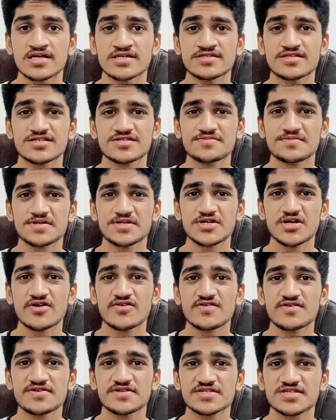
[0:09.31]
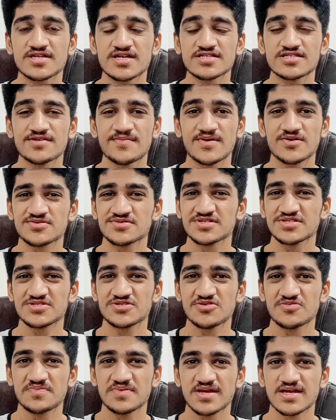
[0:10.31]
In this video we will discuss about
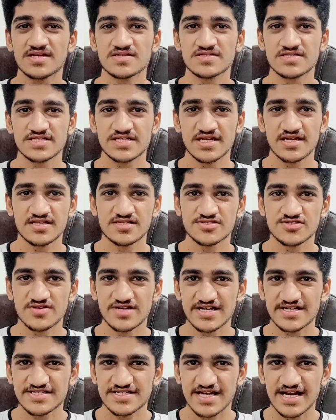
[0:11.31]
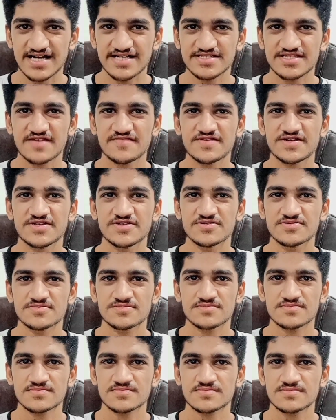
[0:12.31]
this topic in detail, so let's start the video.